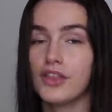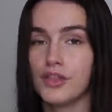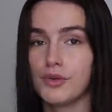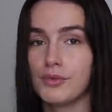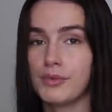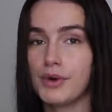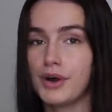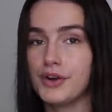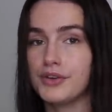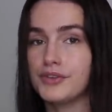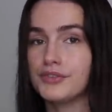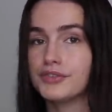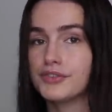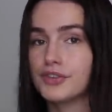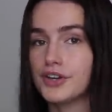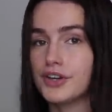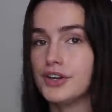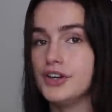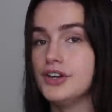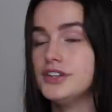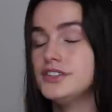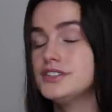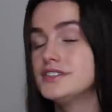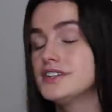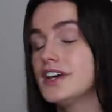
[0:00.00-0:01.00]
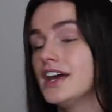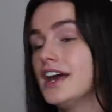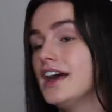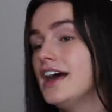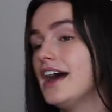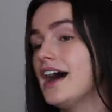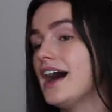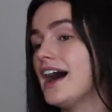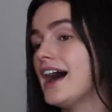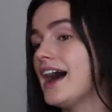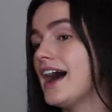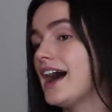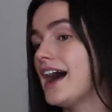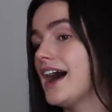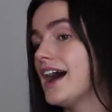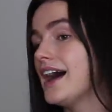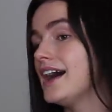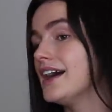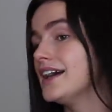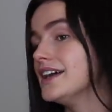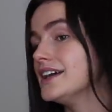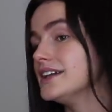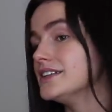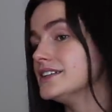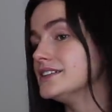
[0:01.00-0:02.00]
the world of good.
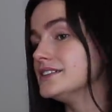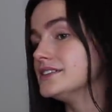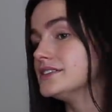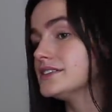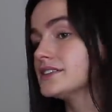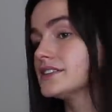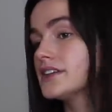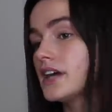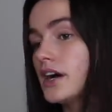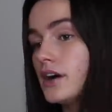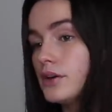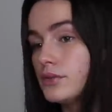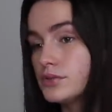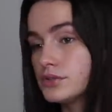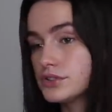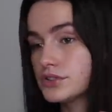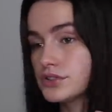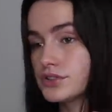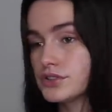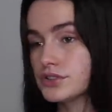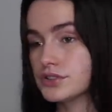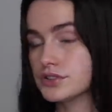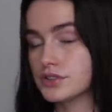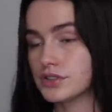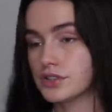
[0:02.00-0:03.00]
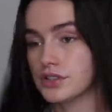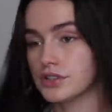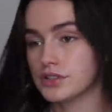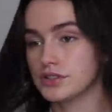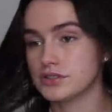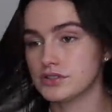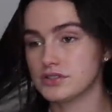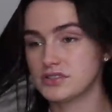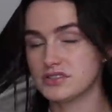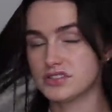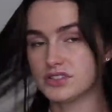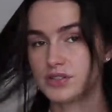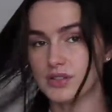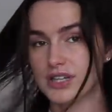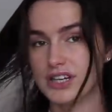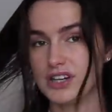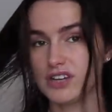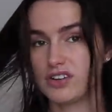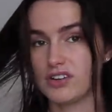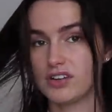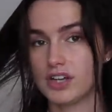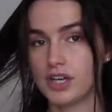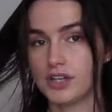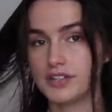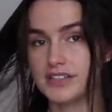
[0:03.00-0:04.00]
And yeah, I was just gonna do a
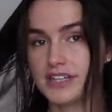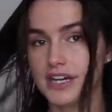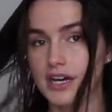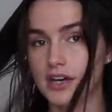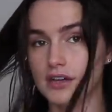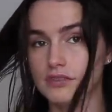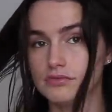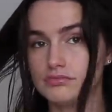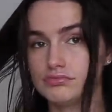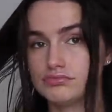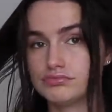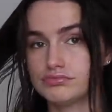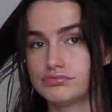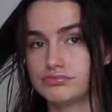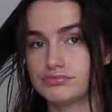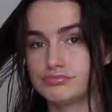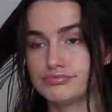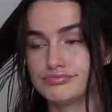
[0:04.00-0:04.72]
little lowdown,